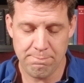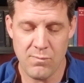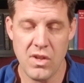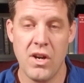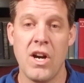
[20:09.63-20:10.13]

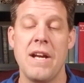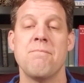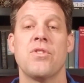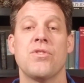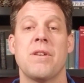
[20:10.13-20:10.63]
All
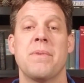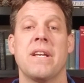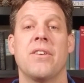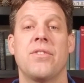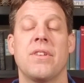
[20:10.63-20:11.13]
right, so something
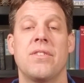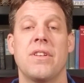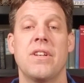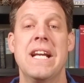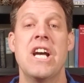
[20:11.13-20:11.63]
else to
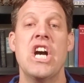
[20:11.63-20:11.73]
consider